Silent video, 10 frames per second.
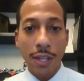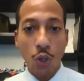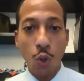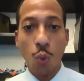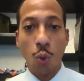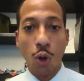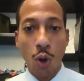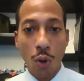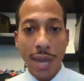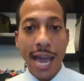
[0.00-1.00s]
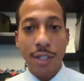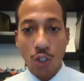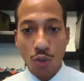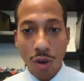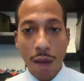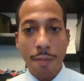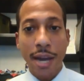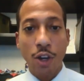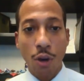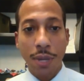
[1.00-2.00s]
The New World, as described by
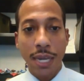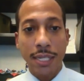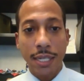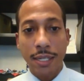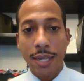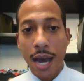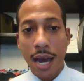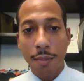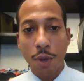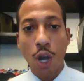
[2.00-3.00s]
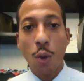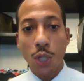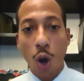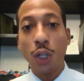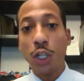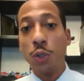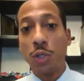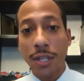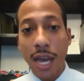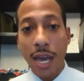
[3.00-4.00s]
Europeans at the time, was only new
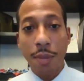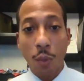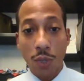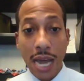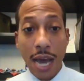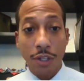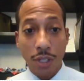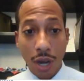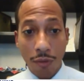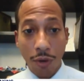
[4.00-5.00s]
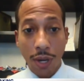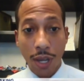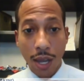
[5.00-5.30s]
to them and was not discovery.